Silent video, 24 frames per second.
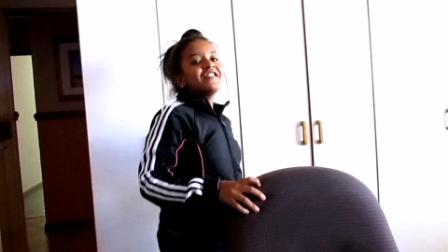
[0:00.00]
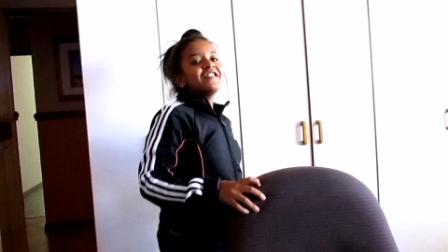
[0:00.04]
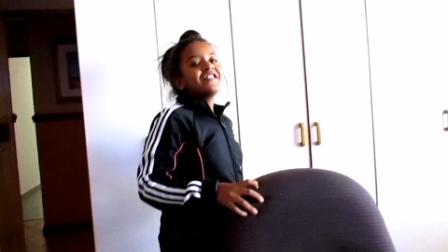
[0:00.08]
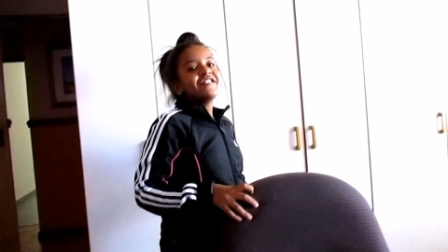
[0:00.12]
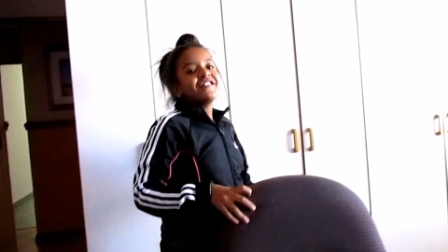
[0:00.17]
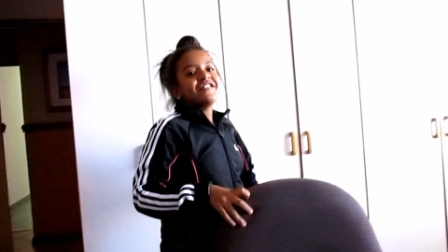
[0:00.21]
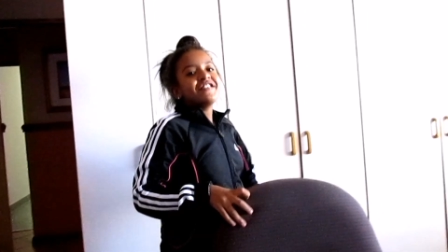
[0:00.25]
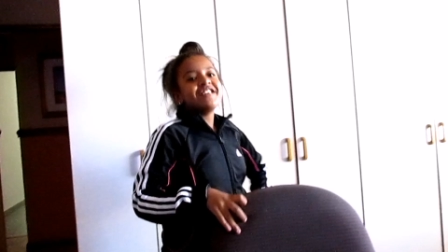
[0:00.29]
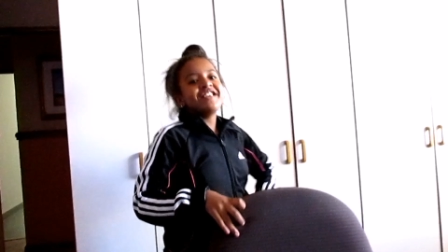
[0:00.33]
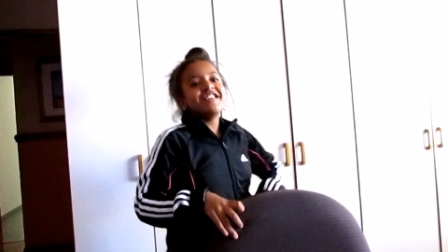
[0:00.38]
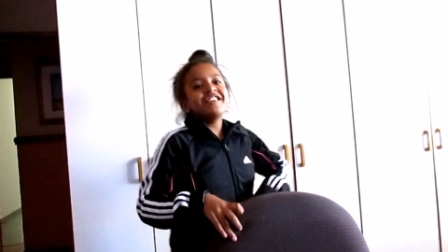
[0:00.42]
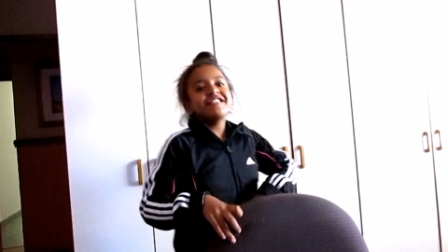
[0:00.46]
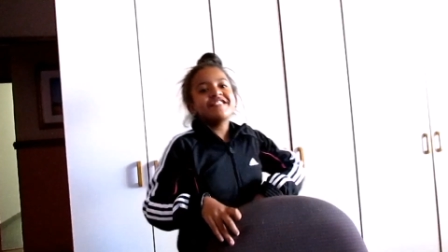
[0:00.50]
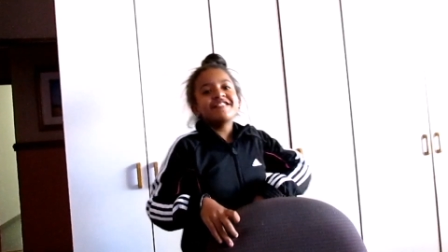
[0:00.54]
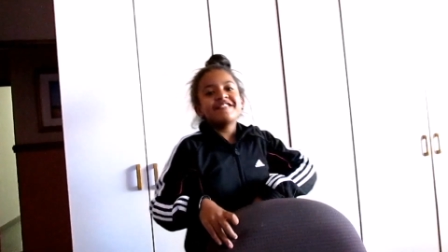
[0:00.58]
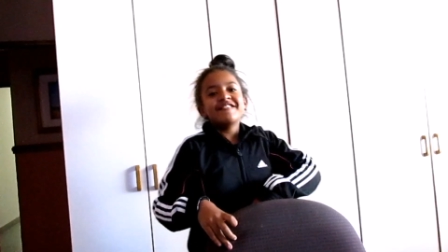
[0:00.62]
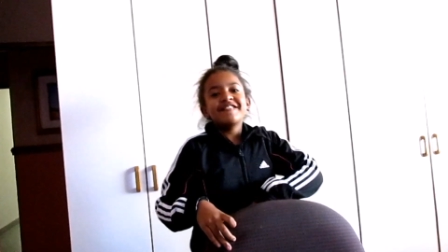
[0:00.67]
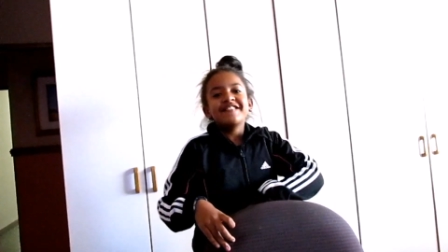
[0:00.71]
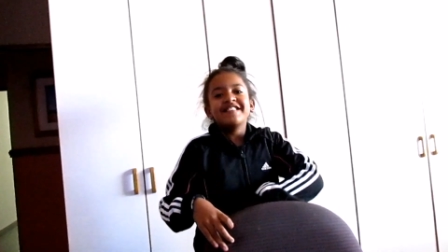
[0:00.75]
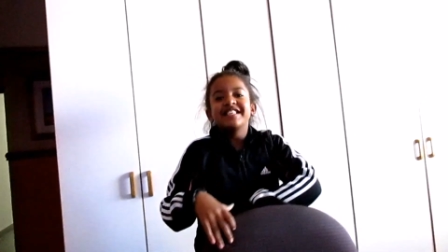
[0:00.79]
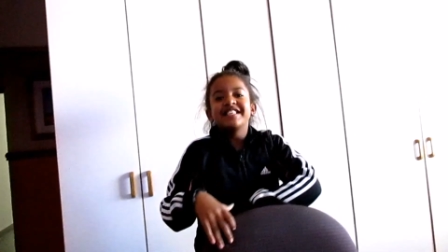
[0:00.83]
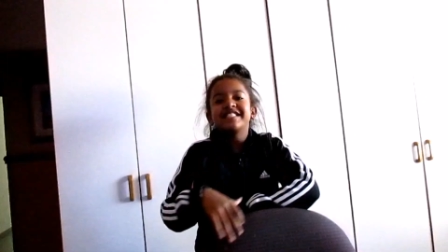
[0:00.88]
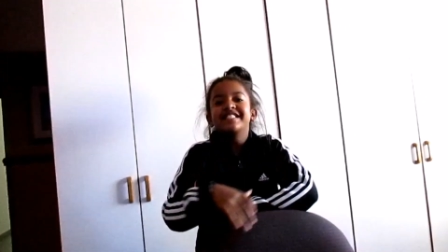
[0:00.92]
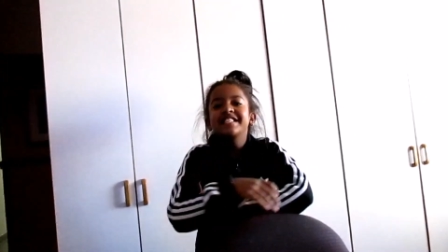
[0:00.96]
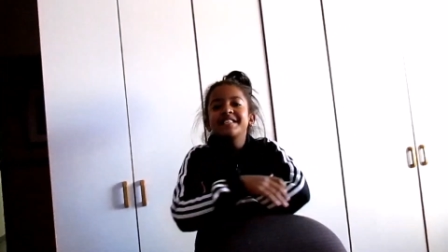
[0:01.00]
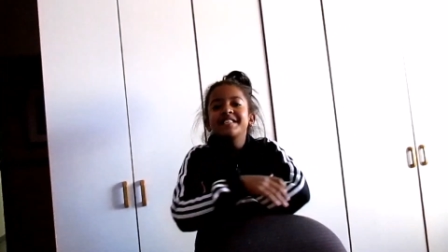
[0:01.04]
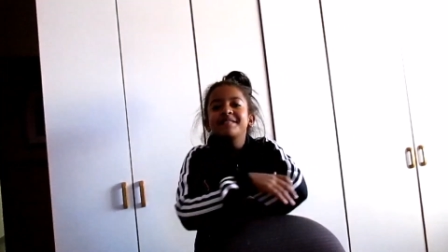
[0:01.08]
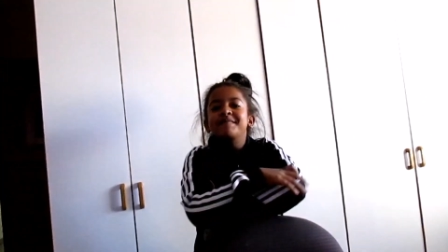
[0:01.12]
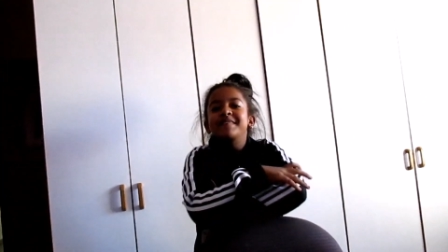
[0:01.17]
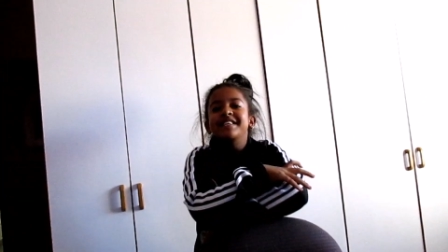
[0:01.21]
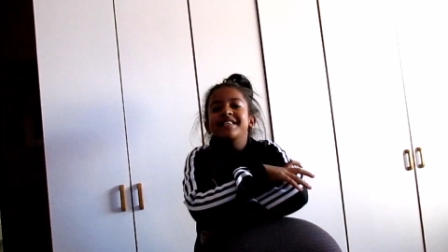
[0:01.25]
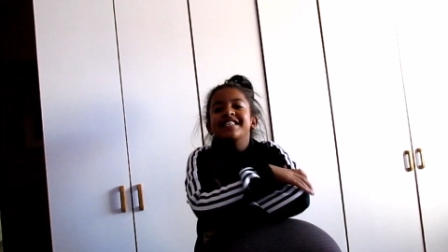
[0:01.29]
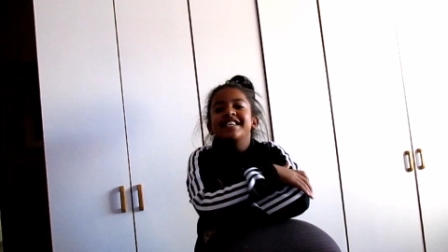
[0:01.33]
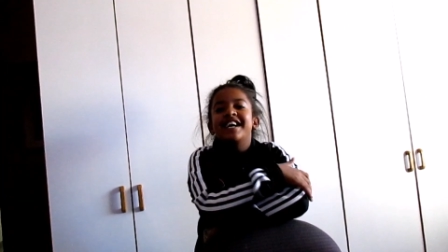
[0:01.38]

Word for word: What do you call a sleeping